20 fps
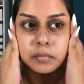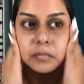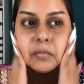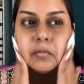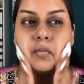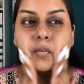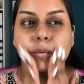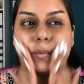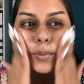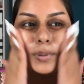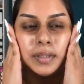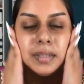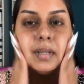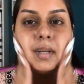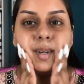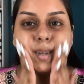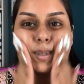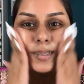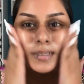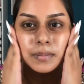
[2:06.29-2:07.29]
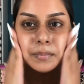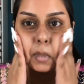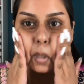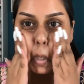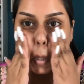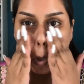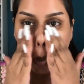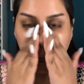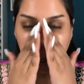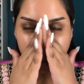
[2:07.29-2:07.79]
fruity kind of
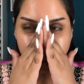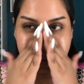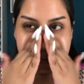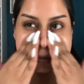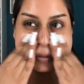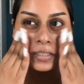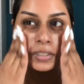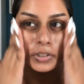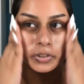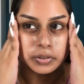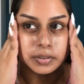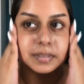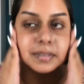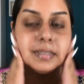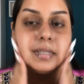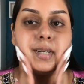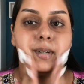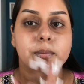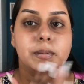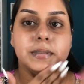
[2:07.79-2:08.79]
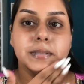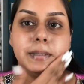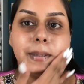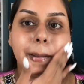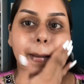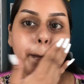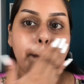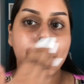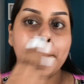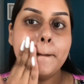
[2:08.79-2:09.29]
smell, kind of citrusy I would
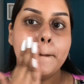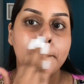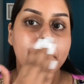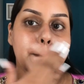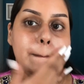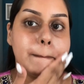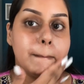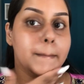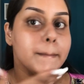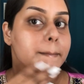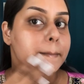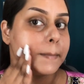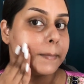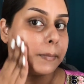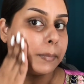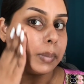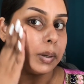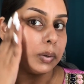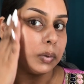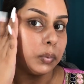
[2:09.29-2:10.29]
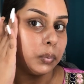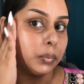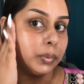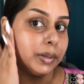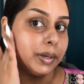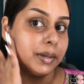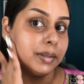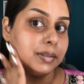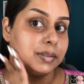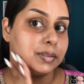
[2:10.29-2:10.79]
say. But oh
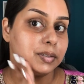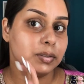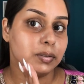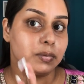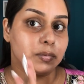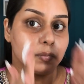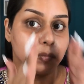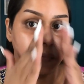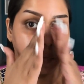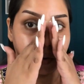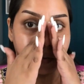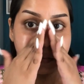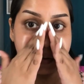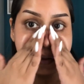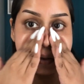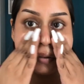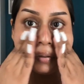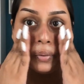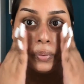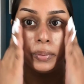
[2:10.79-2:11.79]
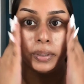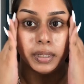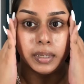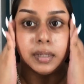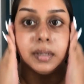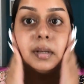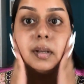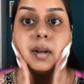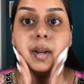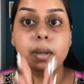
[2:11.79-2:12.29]
yeah, this is very
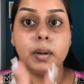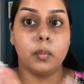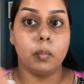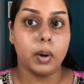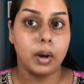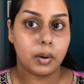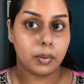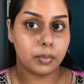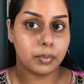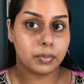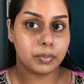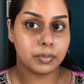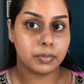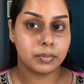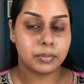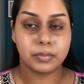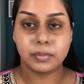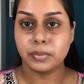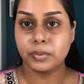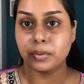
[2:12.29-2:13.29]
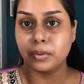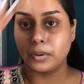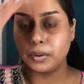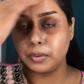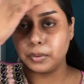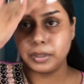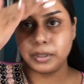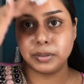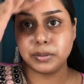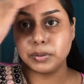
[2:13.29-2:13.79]
glowy, like wow.
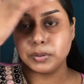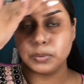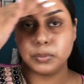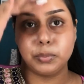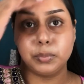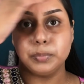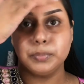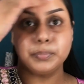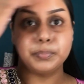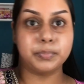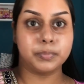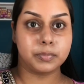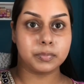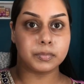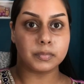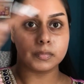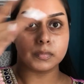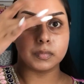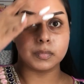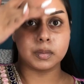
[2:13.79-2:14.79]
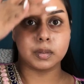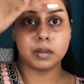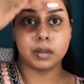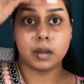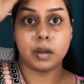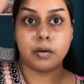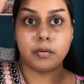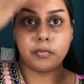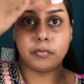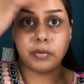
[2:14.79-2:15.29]
Okay, so
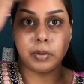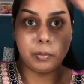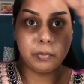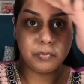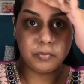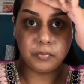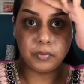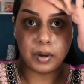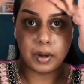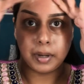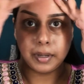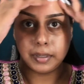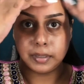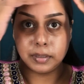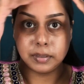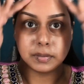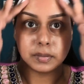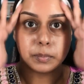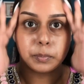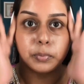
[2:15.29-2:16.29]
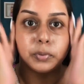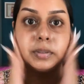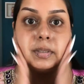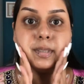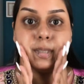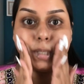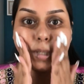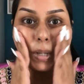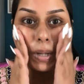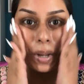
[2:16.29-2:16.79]
from far it looks
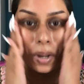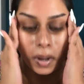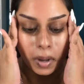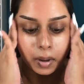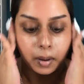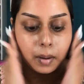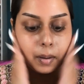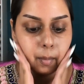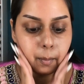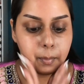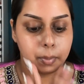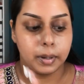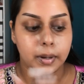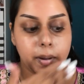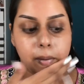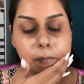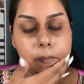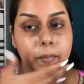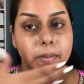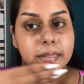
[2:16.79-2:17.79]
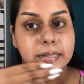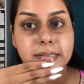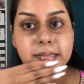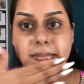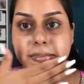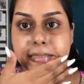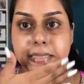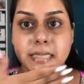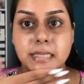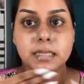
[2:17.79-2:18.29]
pretty, but I want to
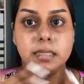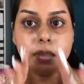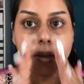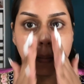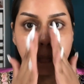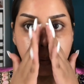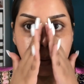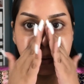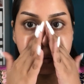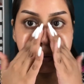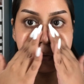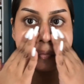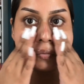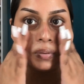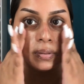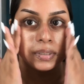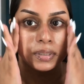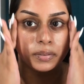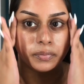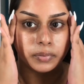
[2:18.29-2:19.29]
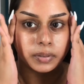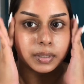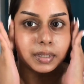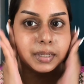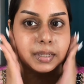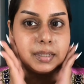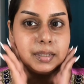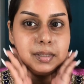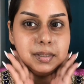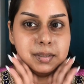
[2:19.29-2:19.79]
see up close if it like